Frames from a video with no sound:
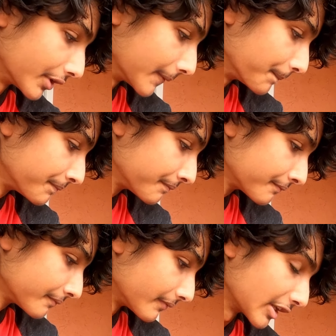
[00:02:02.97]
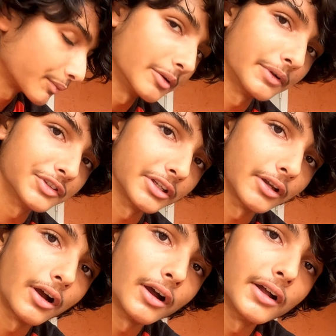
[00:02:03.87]
But that's pretty much
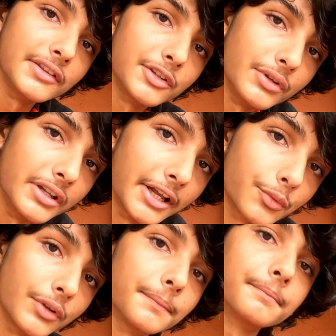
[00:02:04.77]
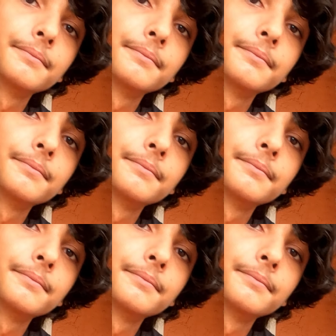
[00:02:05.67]
it. On to the next one.